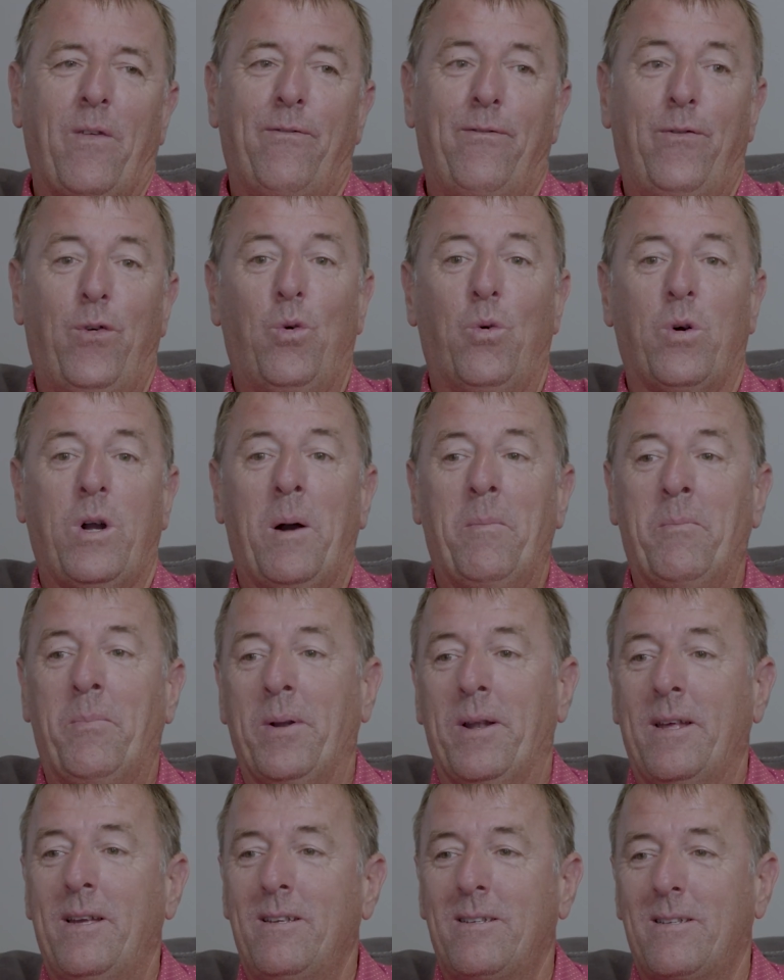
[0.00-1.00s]
4
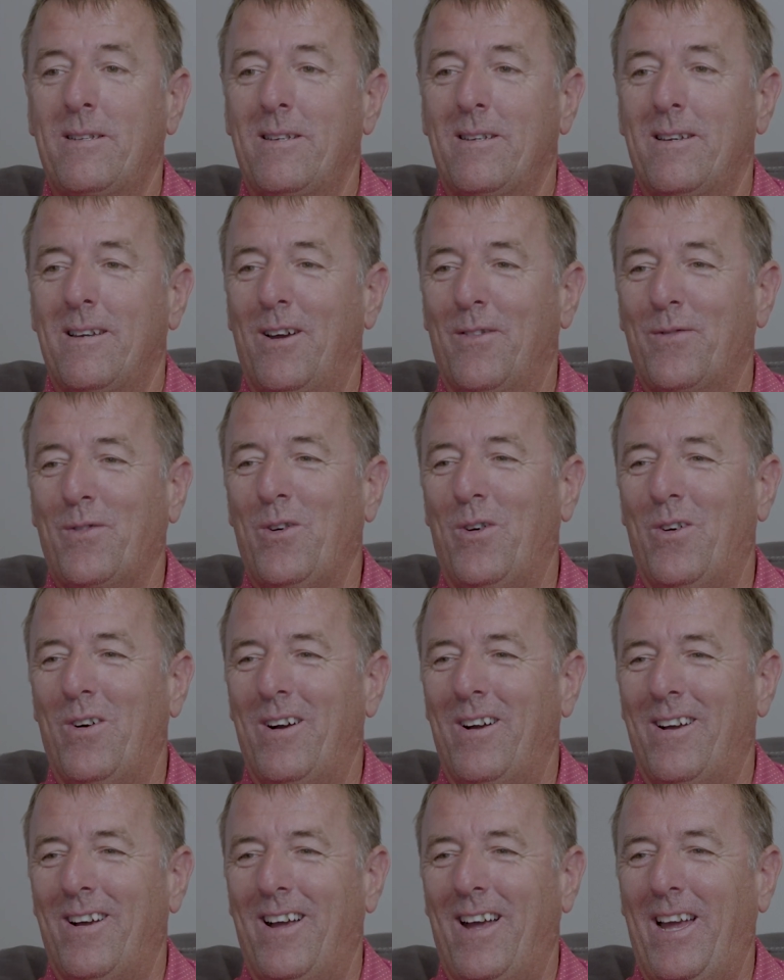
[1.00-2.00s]
companies have
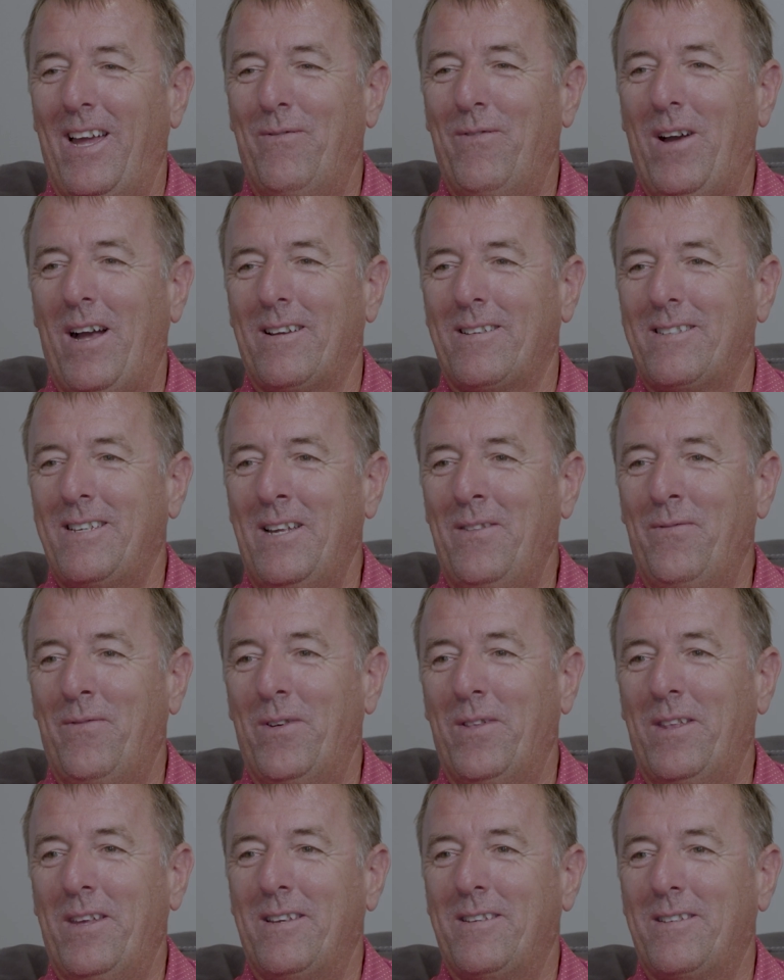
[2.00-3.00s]
got a vaccine
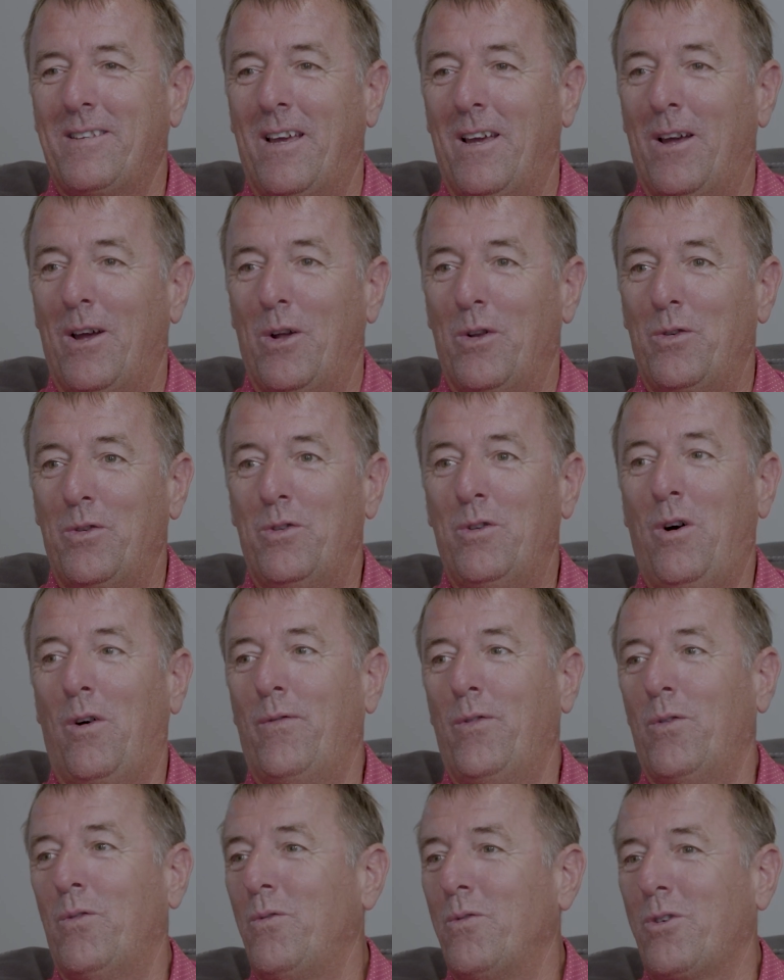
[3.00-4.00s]
for this
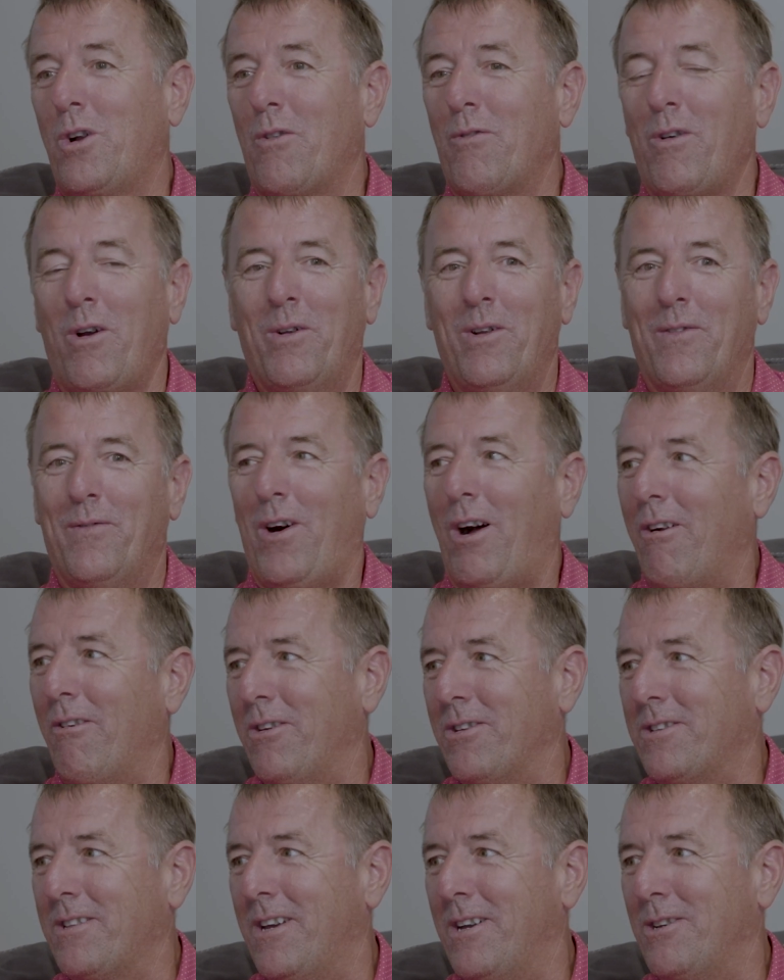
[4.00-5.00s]
novel
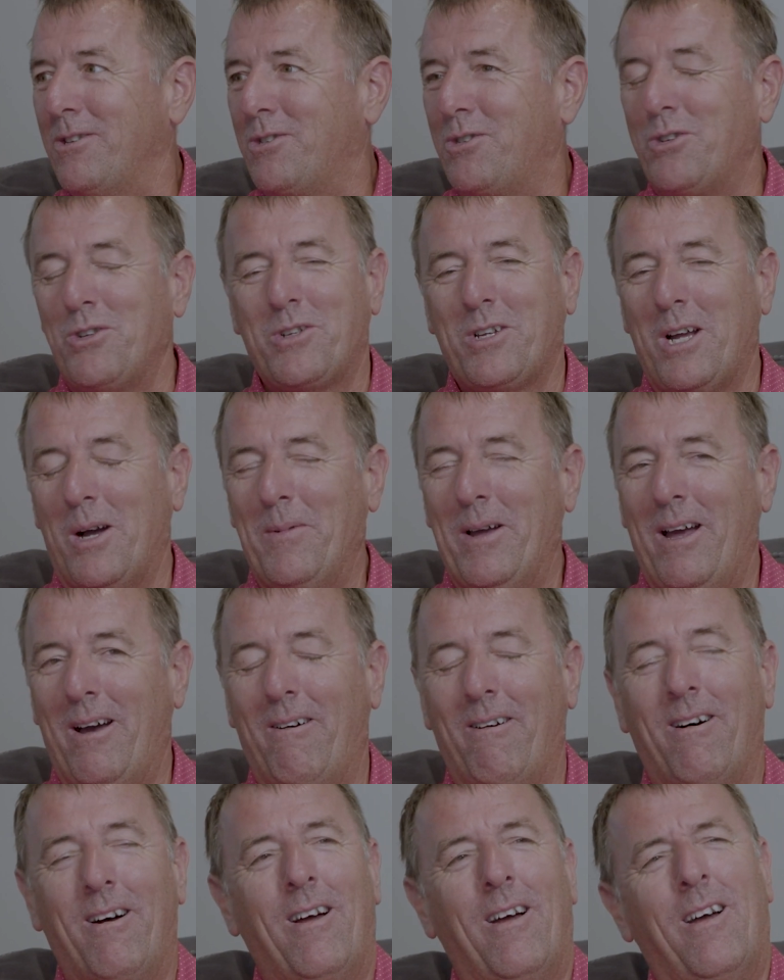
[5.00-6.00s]
coronavirus that has just come
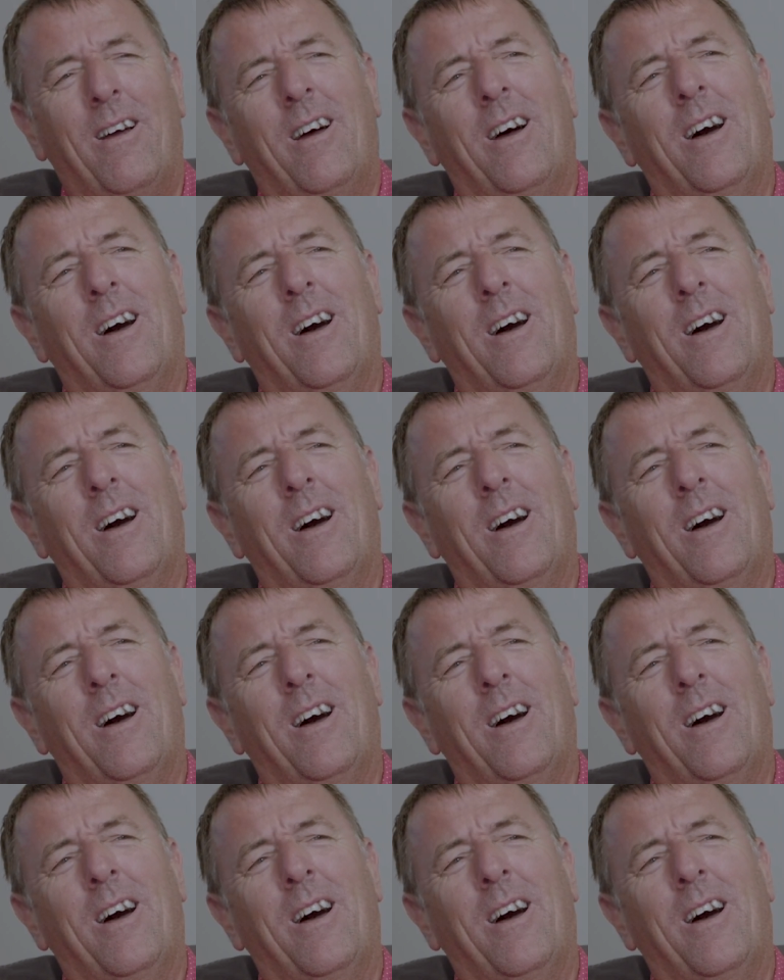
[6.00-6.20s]
out.